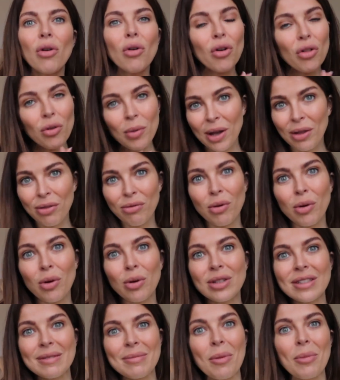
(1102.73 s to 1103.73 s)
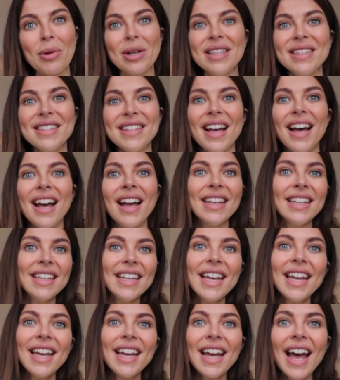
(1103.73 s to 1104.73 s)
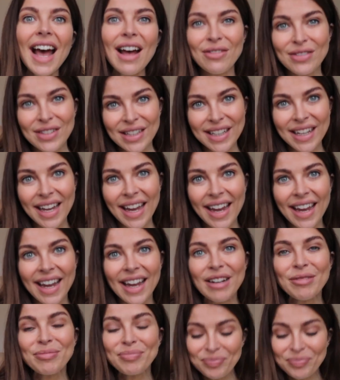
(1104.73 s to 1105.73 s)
all the way through autumn and winter, year after year.